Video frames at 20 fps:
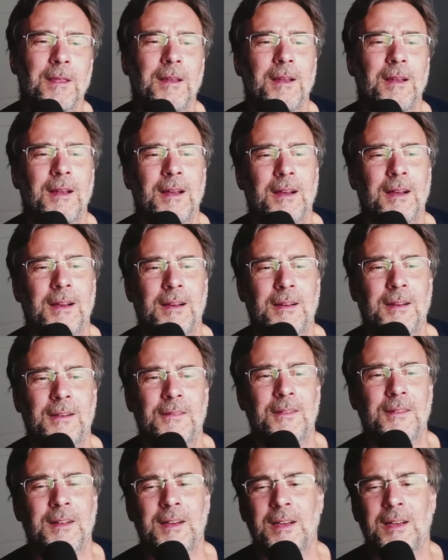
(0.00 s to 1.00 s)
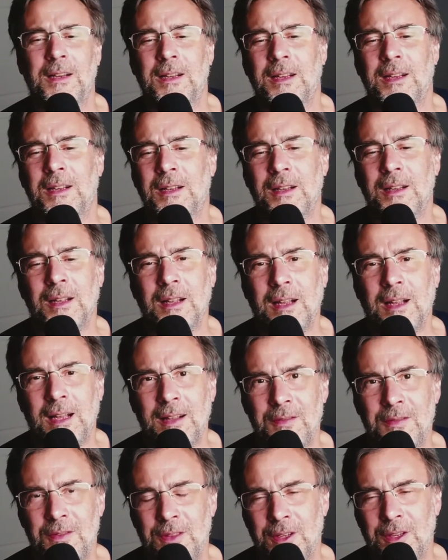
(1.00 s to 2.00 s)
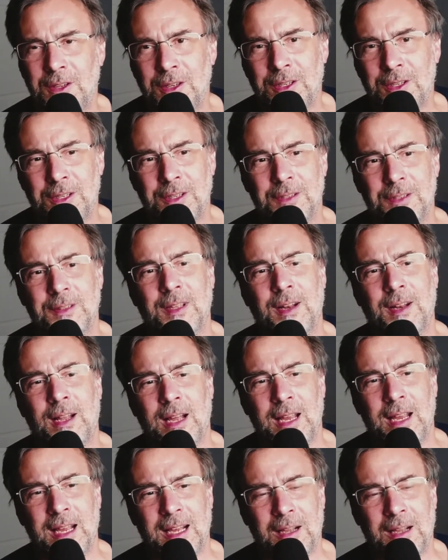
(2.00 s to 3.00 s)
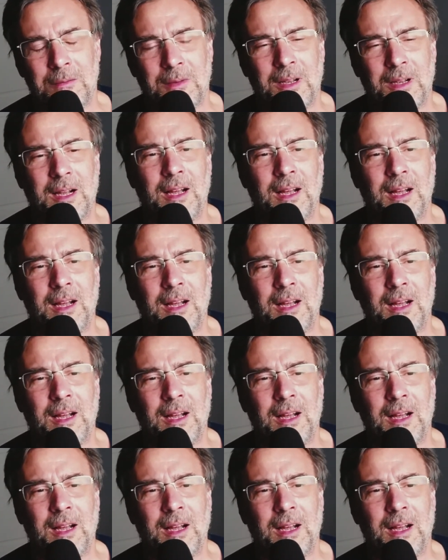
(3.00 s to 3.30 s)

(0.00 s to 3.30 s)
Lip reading: And the nerd that I am,